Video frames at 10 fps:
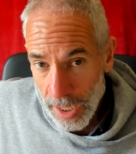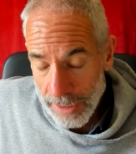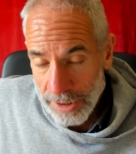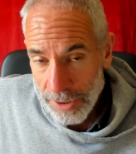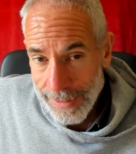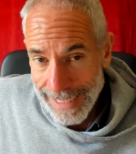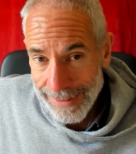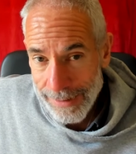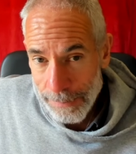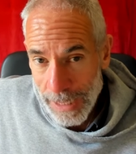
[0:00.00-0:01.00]
I do think
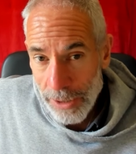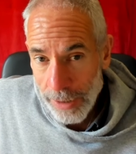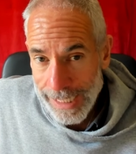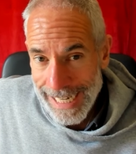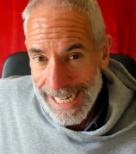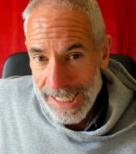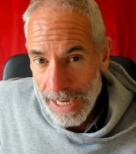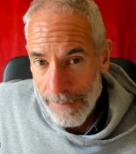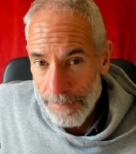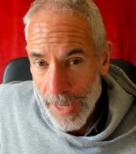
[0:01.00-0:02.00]
Bitcoin needs a,